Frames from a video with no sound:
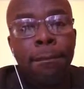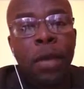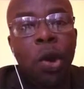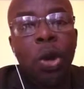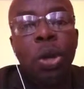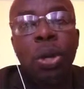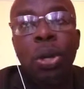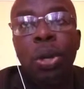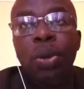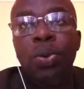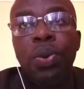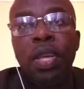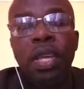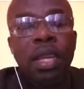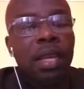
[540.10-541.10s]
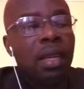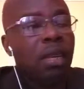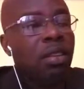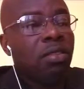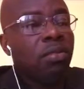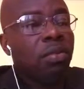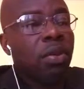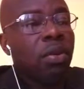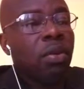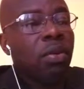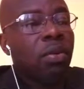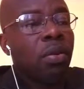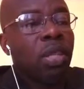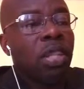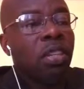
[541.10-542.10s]
concluding that
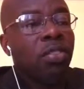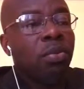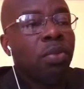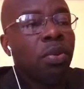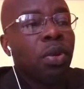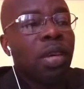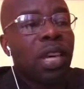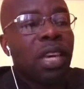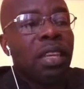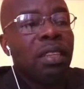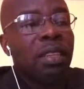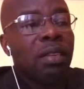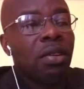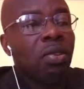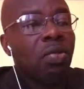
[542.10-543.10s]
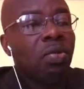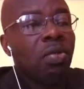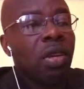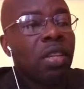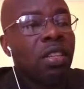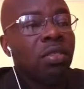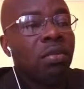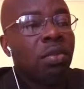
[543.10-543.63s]
what this book is or what this